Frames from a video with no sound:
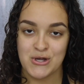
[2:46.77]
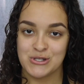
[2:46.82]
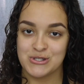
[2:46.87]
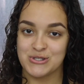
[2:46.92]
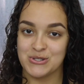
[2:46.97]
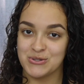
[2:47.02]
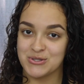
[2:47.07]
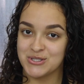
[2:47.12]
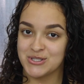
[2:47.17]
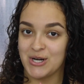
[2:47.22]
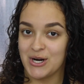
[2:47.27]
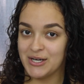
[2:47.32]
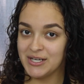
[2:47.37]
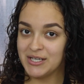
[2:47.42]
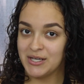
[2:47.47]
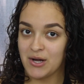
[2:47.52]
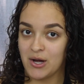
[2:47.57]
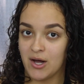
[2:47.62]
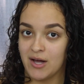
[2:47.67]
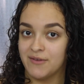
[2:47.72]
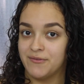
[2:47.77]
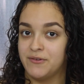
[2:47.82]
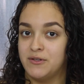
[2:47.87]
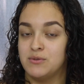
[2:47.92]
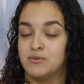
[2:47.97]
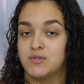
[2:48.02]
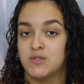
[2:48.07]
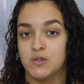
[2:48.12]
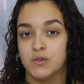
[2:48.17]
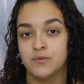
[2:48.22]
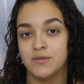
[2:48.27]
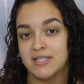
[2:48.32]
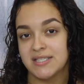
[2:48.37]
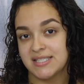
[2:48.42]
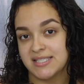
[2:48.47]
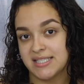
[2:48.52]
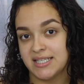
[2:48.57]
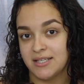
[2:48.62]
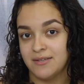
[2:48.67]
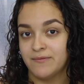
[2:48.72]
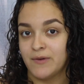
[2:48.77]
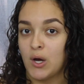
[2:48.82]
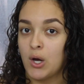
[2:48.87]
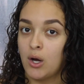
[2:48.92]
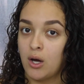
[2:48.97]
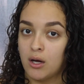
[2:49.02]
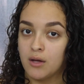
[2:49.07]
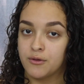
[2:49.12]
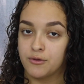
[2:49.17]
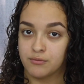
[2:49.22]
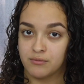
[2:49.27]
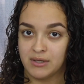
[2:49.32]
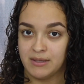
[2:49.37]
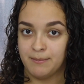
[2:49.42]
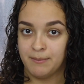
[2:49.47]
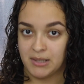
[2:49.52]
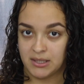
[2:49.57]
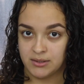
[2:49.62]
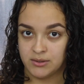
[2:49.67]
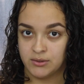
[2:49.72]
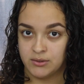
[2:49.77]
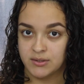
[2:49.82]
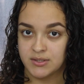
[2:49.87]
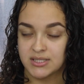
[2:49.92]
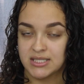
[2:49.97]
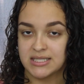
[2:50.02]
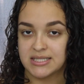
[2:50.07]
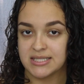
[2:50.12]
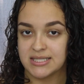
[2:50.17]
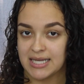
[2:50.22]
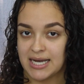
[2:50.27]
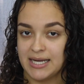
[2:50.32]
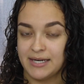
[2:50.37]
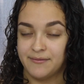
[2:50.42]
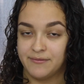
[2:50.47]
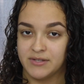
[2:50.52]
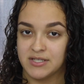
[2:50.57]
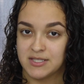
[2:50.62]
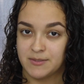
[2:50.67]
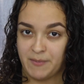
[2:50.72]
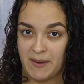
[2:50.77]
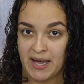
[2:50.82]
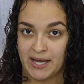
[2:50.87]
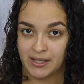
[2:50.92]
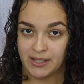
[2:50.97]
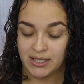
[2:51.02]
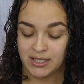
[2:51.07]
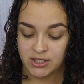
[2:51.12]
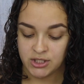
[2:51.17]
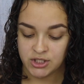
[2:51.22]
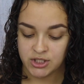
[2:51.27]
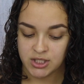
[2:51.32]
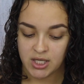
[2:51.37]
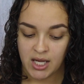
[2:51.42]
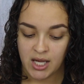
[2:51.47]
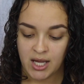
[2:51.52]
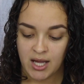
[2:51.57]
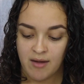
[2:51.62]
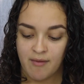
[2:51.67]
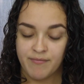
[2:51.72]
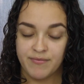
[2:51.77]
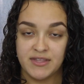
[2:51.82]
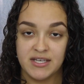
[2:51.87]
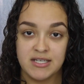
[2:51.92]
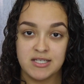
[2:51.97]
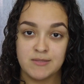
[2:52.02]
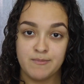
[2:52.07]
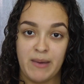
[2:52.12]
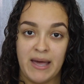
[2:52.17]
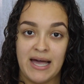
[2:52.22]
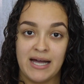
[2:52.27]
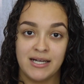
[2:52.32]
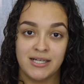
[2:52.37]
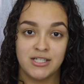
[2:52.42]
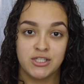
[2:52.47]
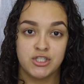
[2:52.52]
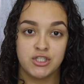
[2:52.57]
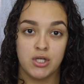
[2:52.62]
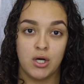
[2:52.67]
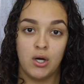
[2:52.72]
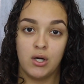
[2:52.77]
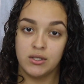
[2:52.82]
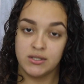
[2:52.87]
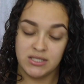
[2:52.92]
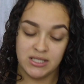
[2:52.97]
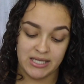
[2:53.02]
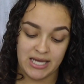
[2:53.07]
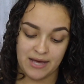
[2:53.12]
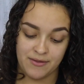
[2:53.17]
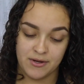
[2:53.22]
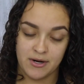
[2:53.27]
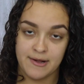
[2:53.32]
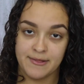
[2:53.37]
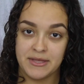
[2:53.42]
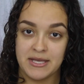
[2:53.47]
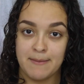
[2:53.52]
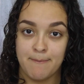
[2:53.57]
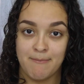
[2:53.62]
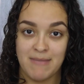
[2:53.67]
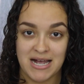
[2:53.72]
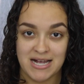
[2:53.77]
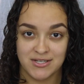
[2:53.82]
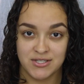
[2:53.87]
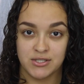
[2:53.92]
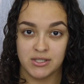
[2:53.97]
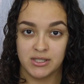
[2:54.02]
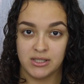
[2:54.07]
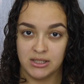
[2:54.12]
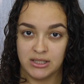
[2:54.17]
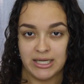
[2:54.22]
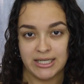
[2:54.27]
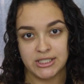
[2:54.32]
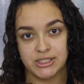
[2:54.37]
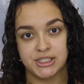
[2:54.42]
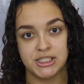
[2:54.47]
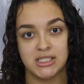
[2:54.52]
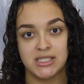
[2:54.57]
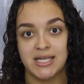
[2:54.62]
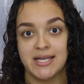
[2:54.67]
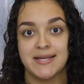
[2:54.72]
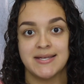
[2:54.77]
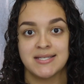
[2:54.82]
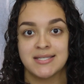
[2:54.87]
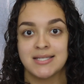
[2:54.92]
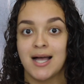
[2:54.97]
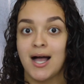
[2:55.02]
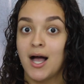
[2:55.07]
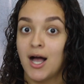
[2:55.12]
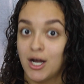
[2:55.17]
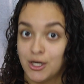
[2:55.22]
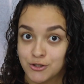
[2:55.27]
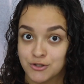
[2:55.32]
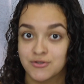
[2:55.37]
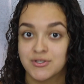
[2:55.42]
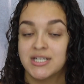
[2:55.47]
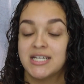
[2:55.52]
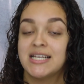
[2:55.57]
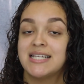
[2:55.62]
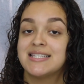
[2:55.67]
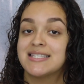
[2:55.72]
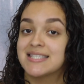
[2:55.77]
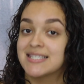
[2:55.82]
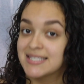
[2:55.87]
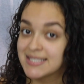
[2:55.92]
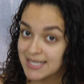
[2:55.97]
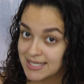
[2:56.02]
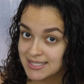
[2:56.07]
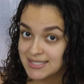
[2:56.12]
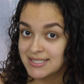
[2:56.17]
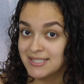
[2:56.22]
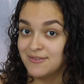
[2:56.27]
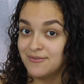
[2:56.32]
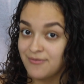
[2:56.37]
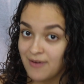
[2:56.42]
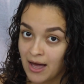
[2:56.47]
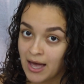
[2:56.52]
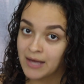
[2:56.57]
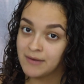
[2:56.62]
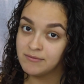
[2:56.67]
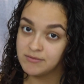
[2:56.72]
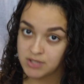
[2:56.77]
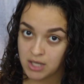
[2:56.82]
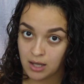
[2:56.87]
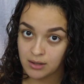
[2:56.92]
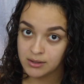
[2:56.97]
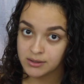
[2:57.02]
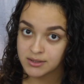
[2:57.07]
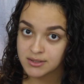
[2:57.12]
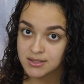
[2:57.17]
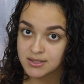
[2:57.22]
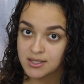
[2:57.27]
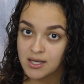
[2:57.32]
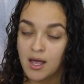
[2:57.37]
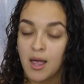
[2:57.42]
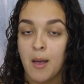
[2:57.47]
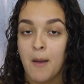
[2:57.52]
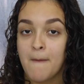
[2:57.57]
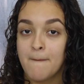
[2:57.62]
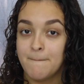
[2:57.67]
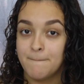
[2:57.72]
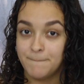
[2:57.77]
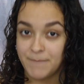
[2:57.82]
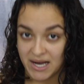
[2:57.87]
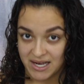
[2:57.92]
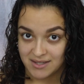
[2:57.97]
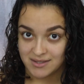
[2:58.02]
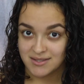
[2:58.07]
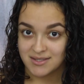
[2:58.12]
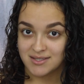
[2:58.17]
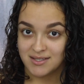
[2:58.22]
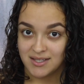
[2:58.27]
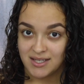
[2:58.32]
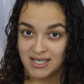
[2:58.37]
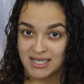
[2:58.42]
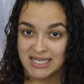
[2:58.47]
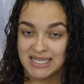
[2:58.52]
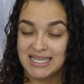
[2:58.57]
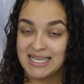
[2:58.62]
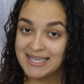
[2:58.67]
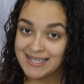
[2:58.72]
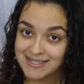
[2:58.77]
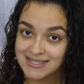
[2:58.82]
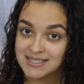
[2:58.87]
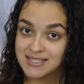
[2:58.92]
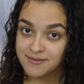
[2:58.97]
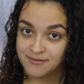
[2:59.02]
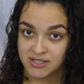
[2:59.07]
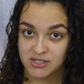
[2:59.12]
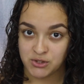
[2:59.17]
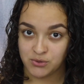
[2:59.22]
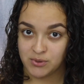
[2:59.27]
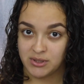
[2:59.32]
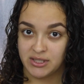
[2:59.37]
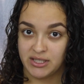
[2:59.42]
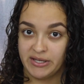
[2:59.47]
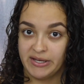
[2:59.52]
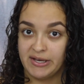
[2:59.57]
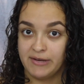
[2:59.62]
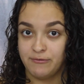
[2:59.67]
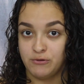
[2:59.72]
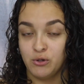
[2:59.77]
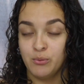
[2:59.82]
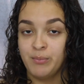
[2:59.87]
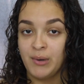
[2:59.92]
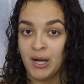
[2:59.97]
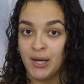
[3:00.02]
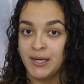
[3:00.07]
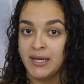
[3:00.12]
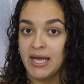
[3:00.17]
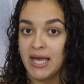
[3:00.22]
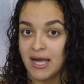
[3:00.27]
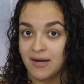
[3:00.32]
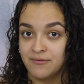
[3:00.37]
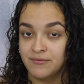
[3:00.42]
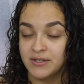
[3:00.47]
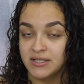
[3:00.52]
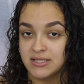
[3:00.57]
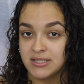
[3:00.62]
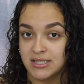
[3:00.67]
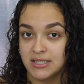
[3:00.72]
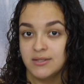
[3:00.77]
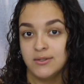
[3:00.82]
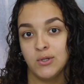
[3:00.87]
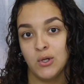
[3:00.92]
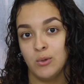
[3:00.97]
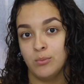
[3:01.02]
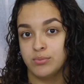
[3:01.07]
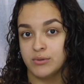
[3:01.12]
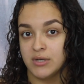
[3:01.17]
So starting off, you do receive all 3 bundles inside of this package. This package altogether, the Master Collection, is $165. But individually, if you bought every single